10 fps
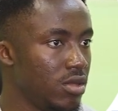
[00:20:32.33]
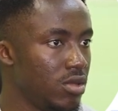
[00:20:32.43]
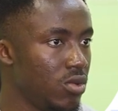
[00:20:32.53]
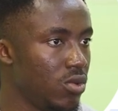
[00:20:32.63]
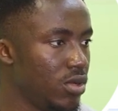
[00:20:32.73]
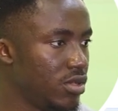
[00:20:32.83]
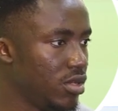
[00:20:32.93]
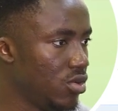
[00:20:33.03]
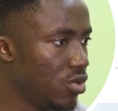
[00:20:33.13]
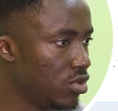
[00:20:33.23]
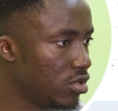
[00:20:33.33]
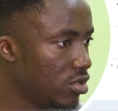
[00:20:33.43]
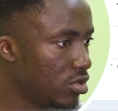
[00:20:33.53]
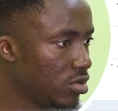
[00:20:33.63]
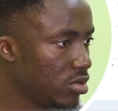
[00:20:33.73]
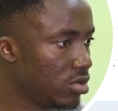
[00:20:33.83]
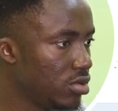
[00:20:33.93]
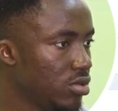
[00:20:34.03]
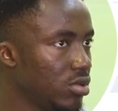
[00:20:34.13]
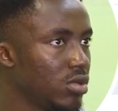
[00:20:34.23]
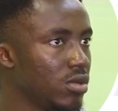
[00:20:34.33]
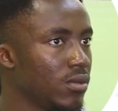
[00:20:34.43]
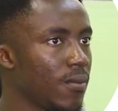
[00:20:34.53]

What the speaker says: No, it did not. Okay.